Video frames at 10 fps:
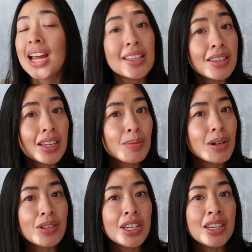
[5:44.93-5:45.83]
The nice thing
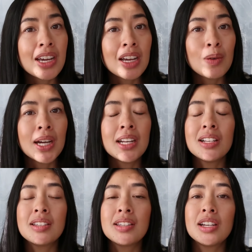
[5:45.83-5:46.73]
about DK
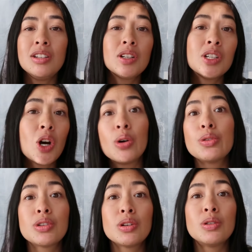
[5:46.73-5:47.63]
weight is that you can
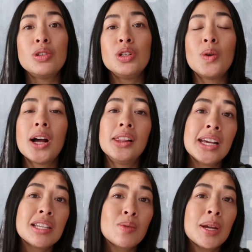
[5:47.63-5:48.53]
also do a
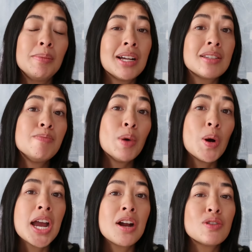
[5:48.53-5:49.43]
lace weight plus
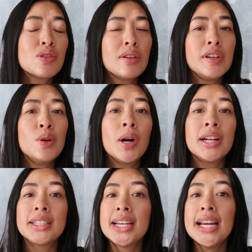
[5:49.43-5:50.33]
mohair. So if you
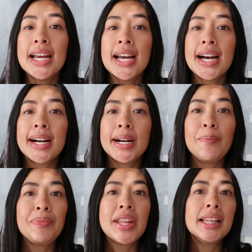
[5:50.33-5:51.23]
want
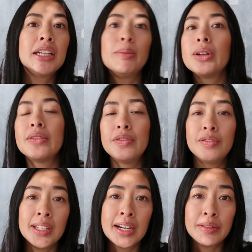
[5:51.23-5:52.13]
that little bit of
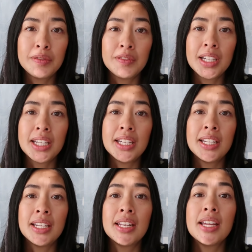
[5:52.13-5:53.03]
fluff
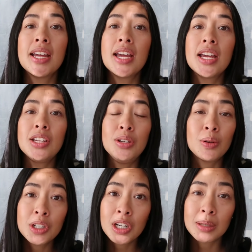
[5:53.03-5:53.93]
in
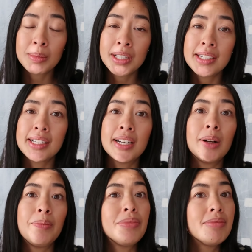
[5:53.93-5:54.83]
your garment,
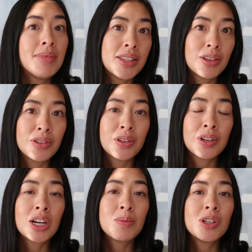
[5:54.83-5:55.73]
that's
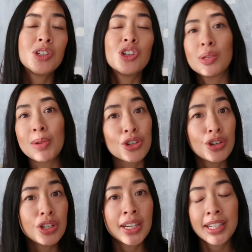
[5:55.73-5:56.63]
also an option. Just
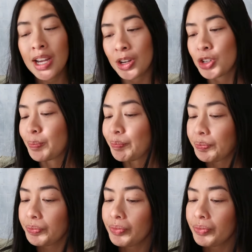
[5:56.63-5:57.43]
make sure you hit gauge.